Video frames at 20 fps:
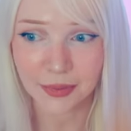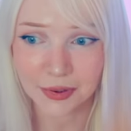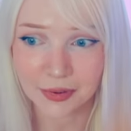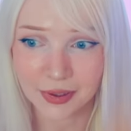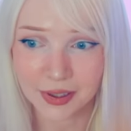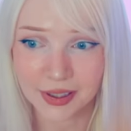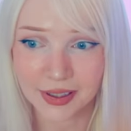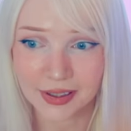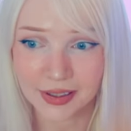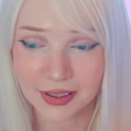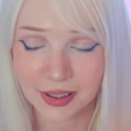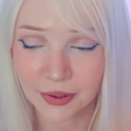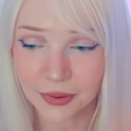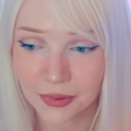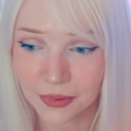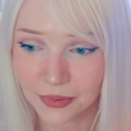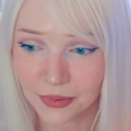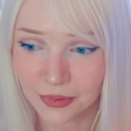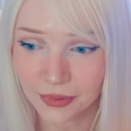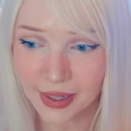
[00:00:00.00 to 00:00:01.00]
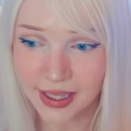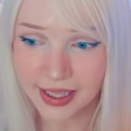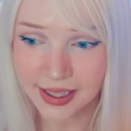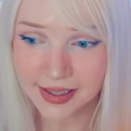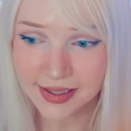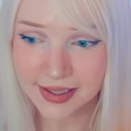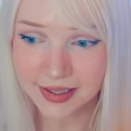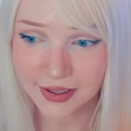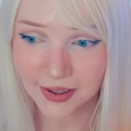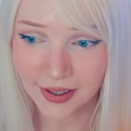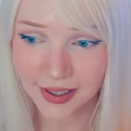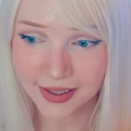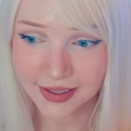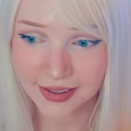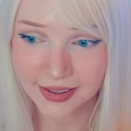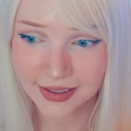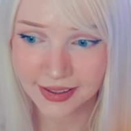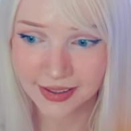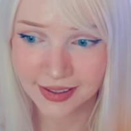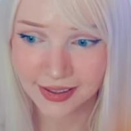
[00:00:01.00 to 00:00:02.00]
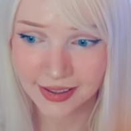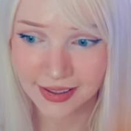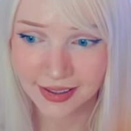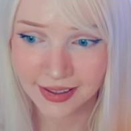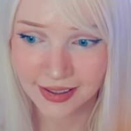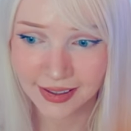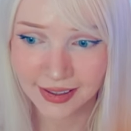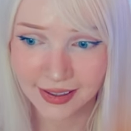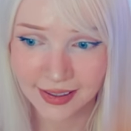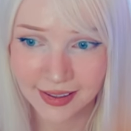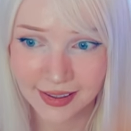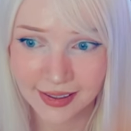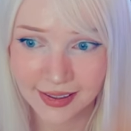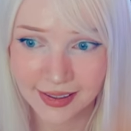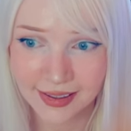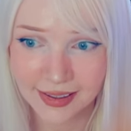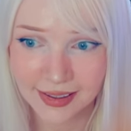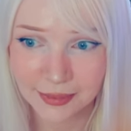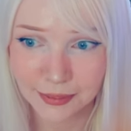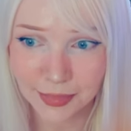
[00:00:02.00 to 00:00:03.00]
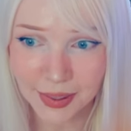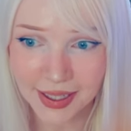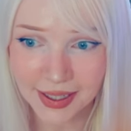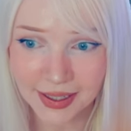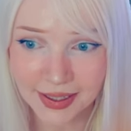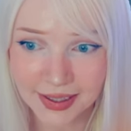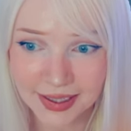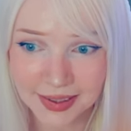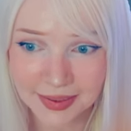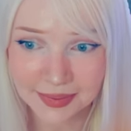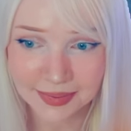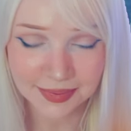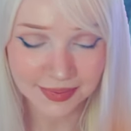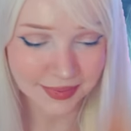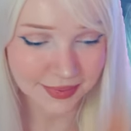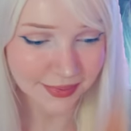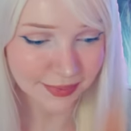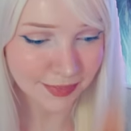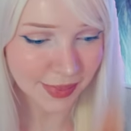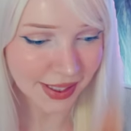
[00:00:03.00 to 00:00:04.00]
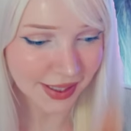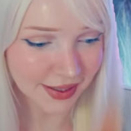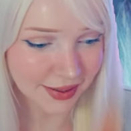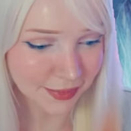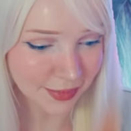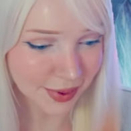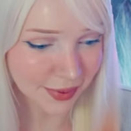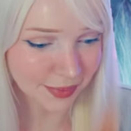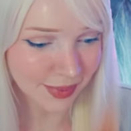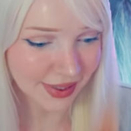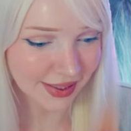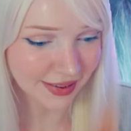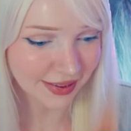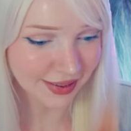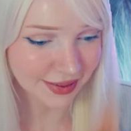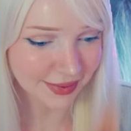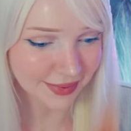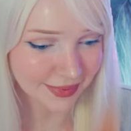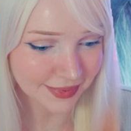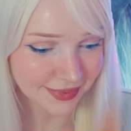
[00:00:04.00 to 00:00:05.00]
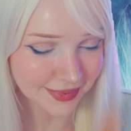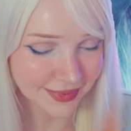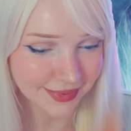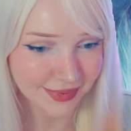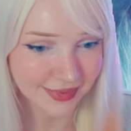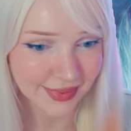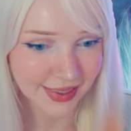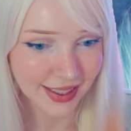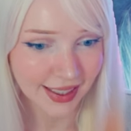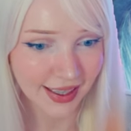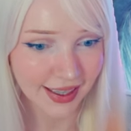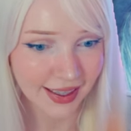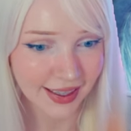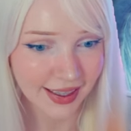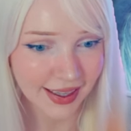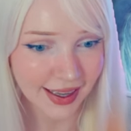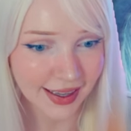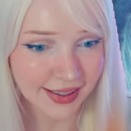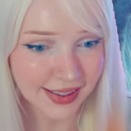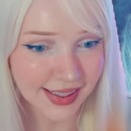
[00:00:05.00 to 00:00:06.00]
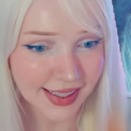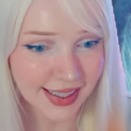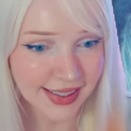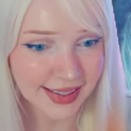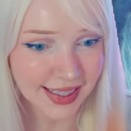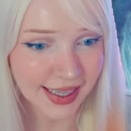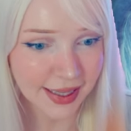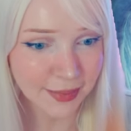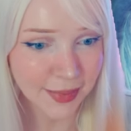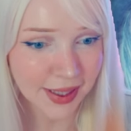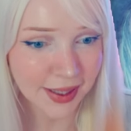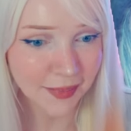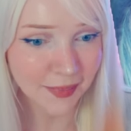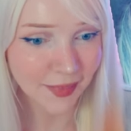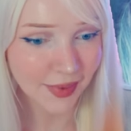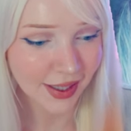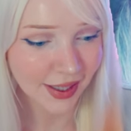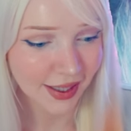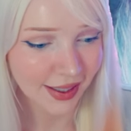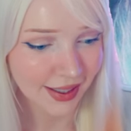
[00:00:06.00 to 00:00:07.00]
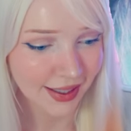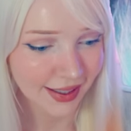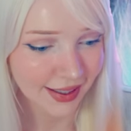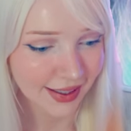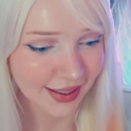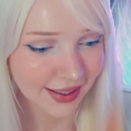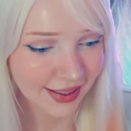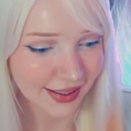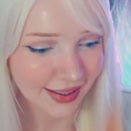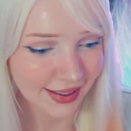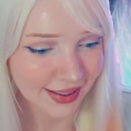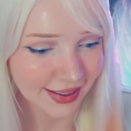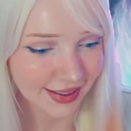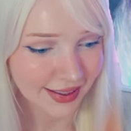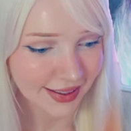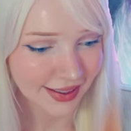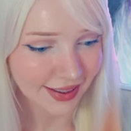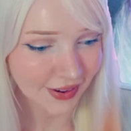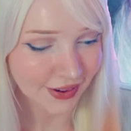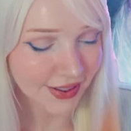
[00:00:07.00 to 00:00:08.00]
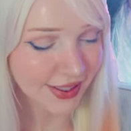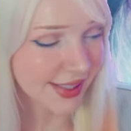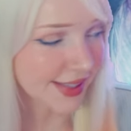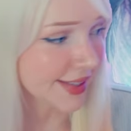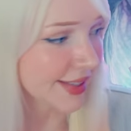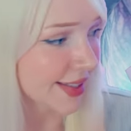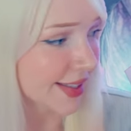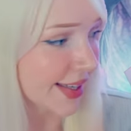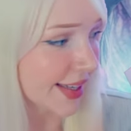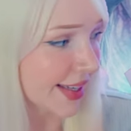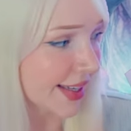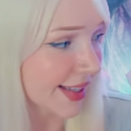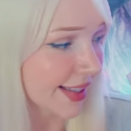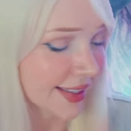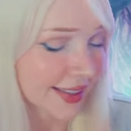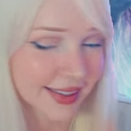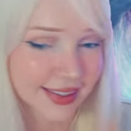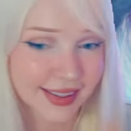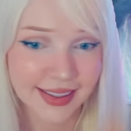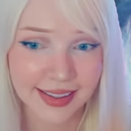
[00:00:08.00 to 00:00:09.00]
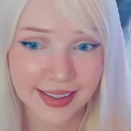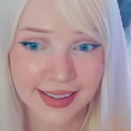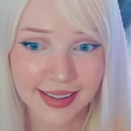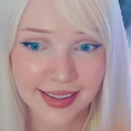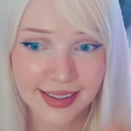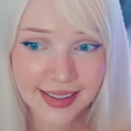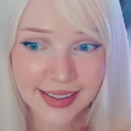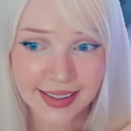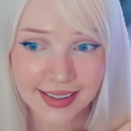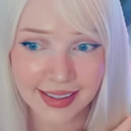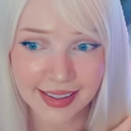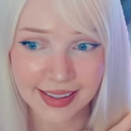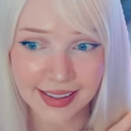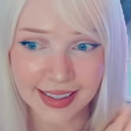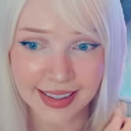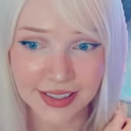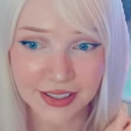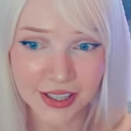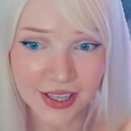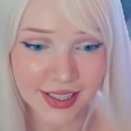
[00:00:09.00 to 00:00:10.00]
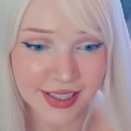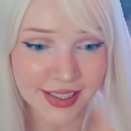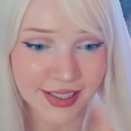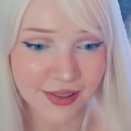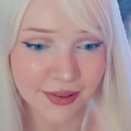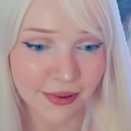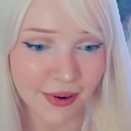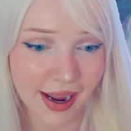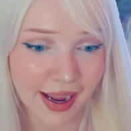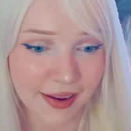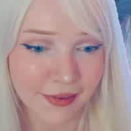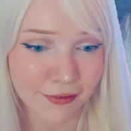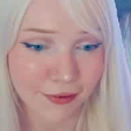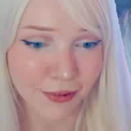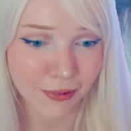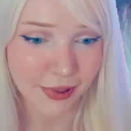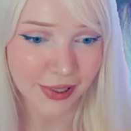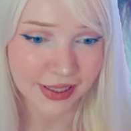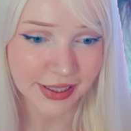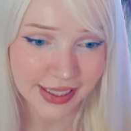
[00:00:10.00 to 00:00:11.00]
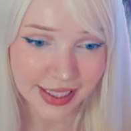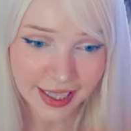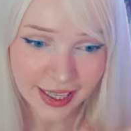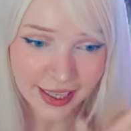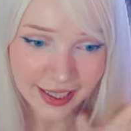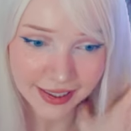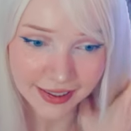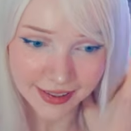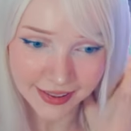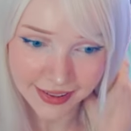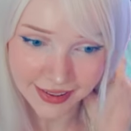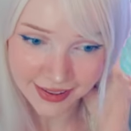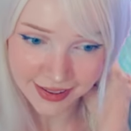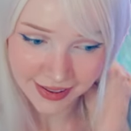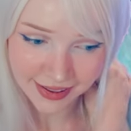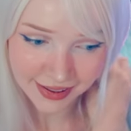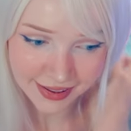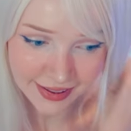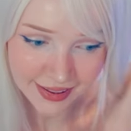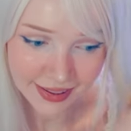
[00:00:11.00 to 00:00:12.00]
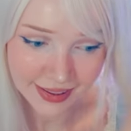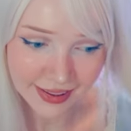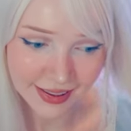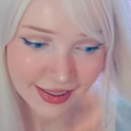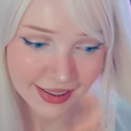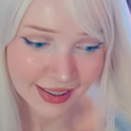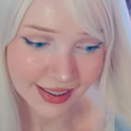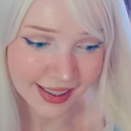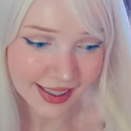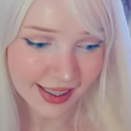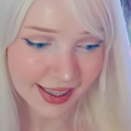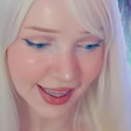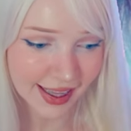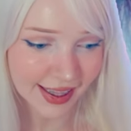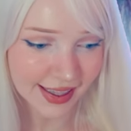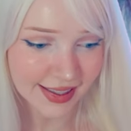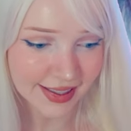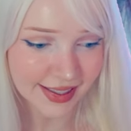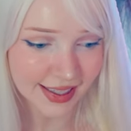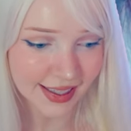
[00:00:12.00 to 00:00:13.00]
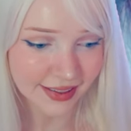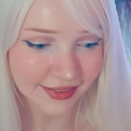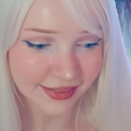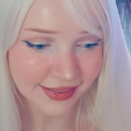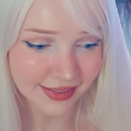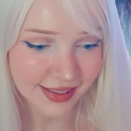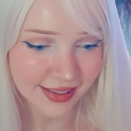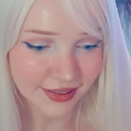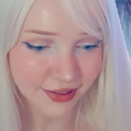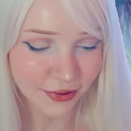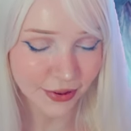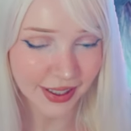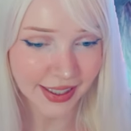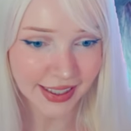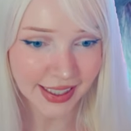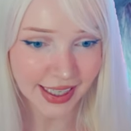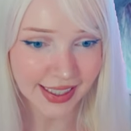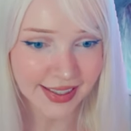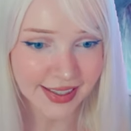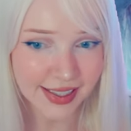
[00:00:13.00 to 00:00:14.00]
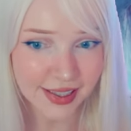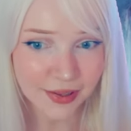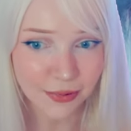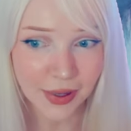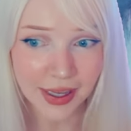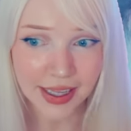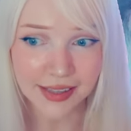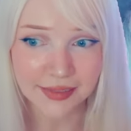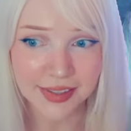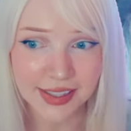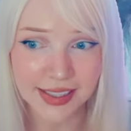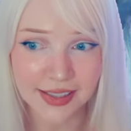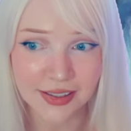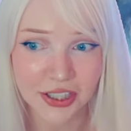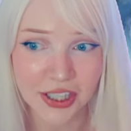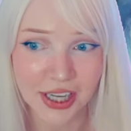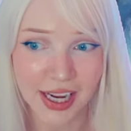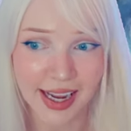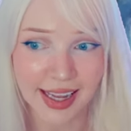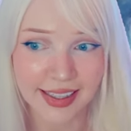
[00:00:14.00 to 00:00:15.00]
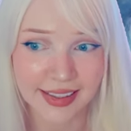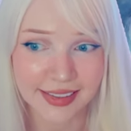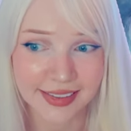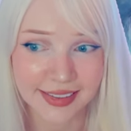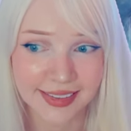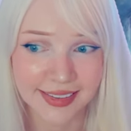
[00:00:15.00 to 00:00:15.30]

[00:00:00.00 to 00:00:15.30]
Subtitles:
him over. Oh, wait, he's gone. Ba-dum, ba-dum, ba-dum. How did I tame him? Honestly, he just arrived one day. He hangs out. He's quite nice. He waves at chat.